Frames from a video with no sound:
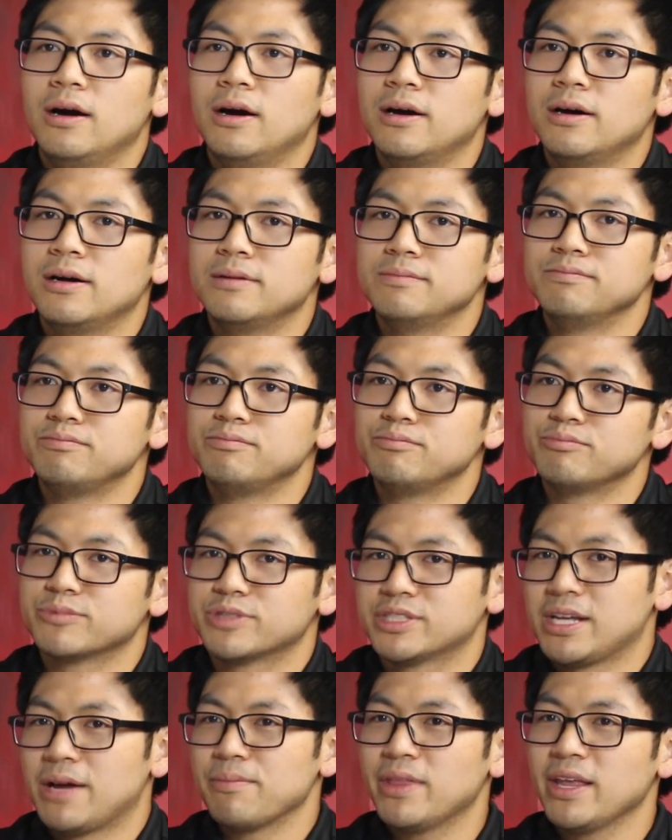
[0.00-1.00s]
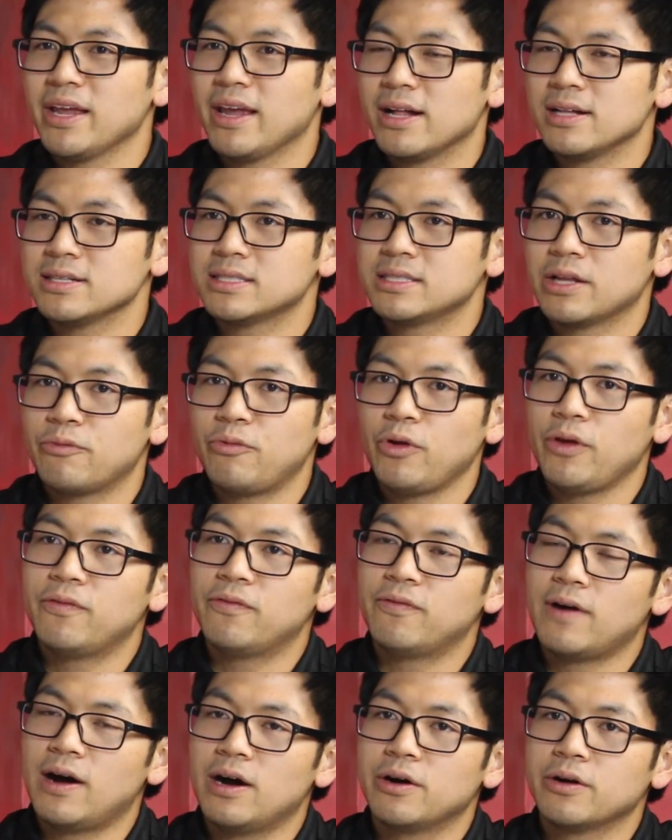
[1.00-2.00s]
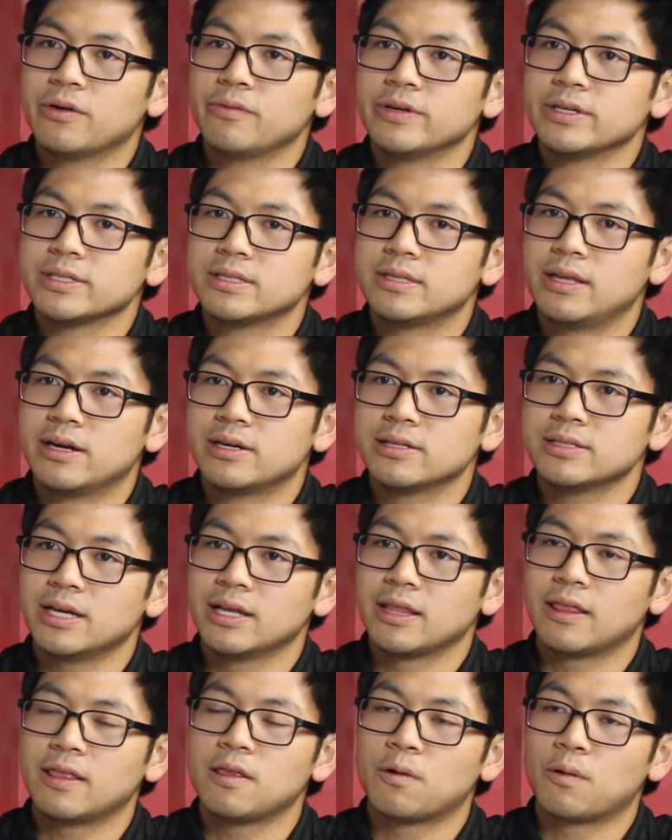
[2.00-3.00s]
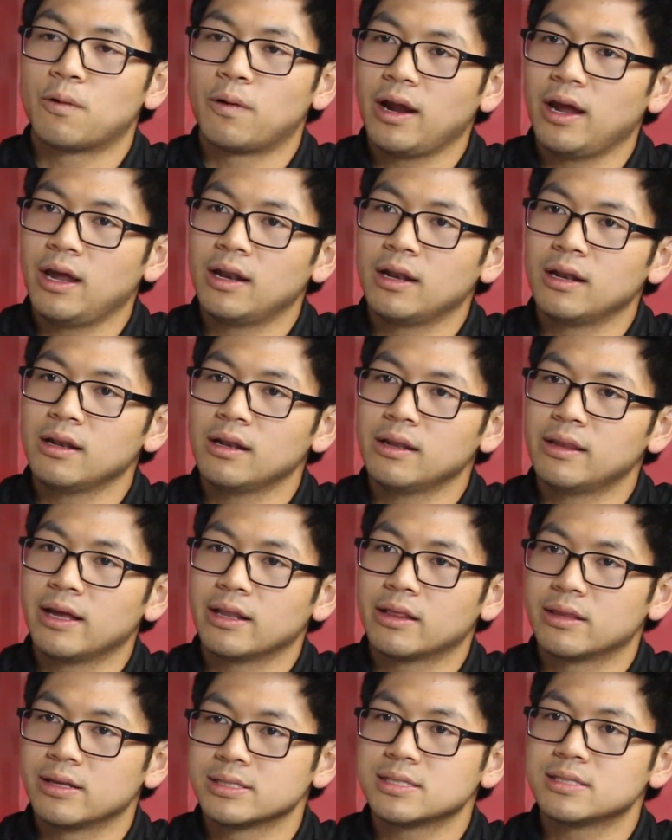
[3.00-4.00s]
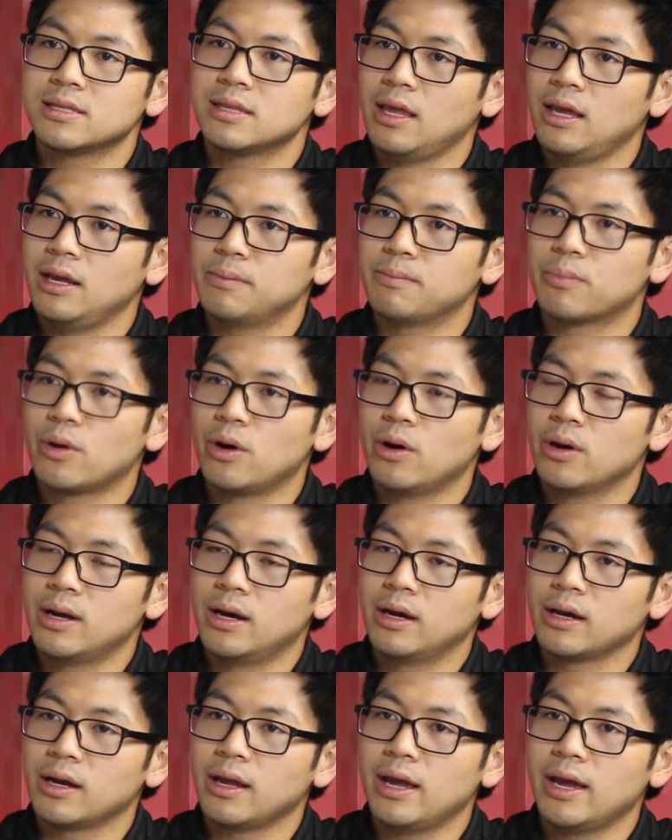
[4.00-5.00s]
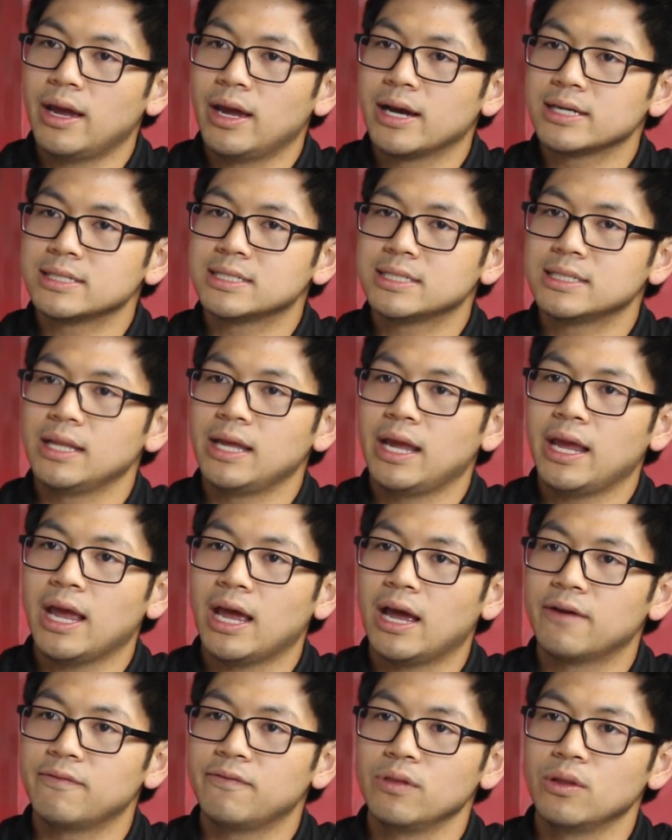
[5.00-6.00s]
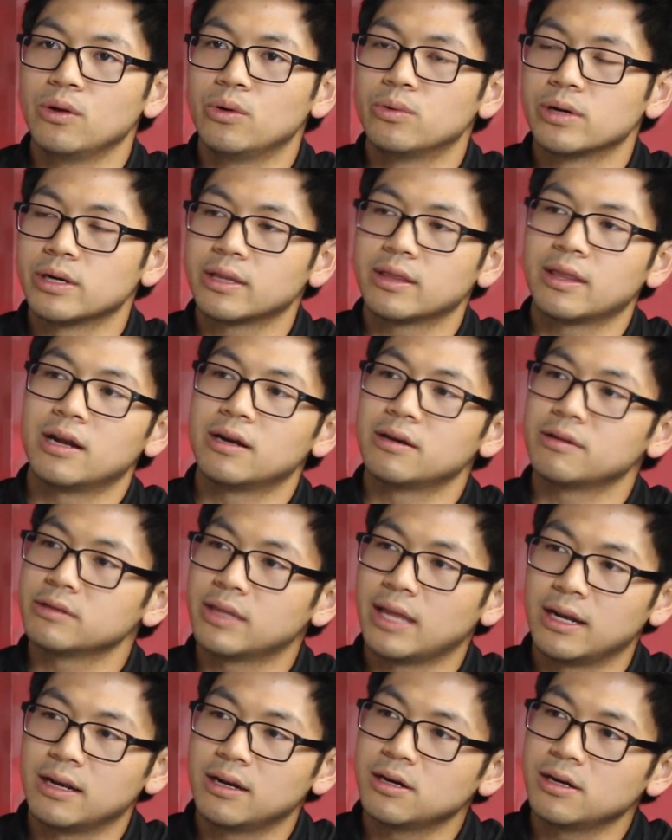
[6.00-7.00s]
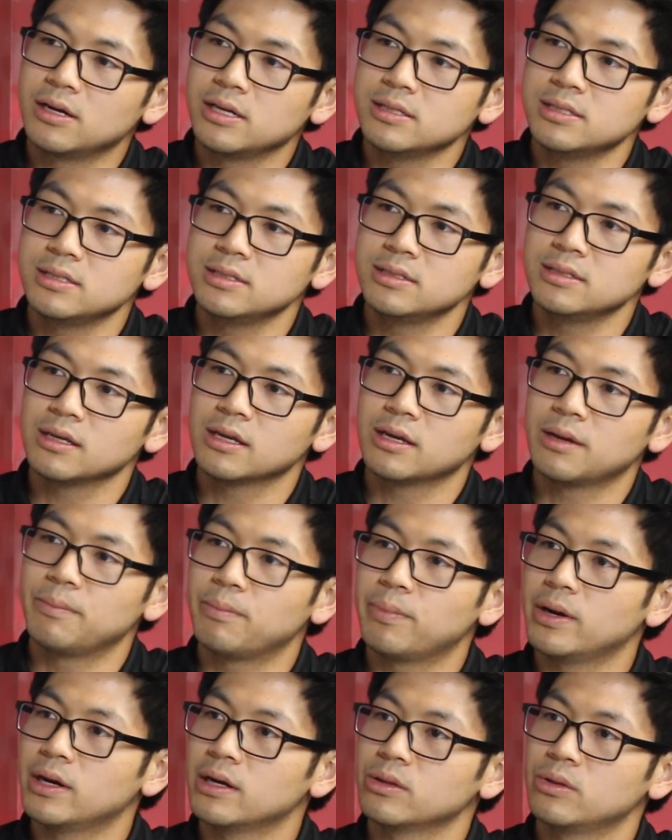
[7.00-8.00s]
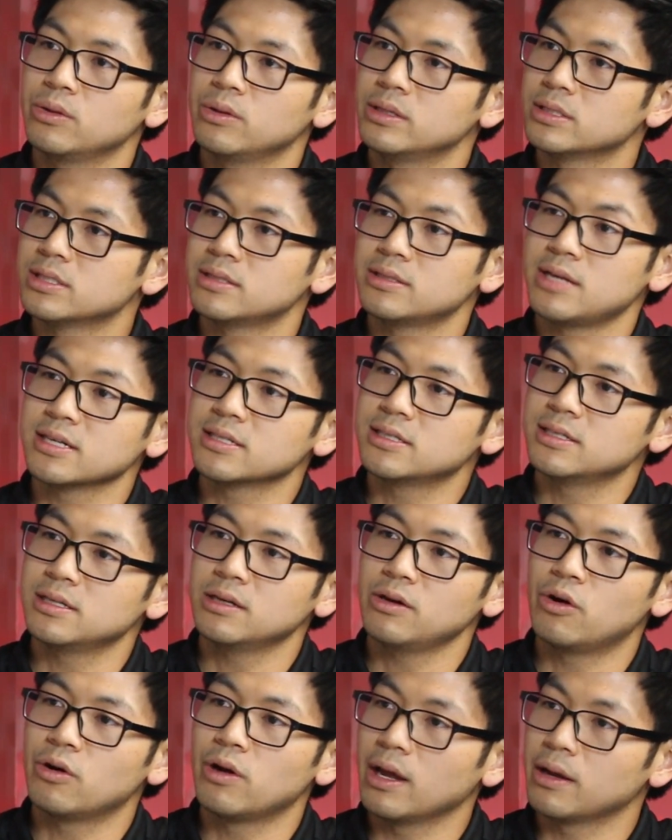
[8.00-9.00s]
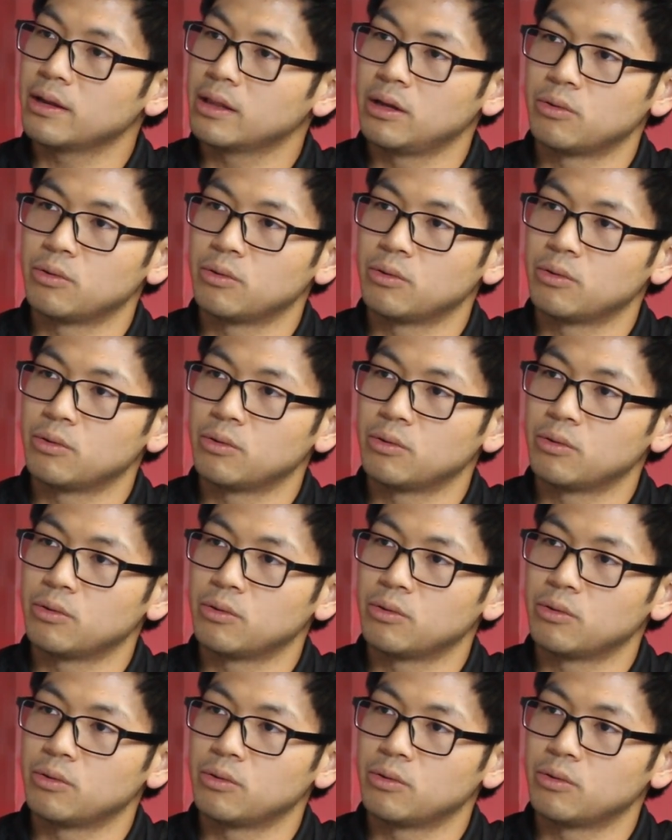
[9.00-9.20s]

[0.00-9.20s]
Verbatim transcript: um, something else that we found was there's a trend that the steak product actually have lower ten- tenderness compared to the section or like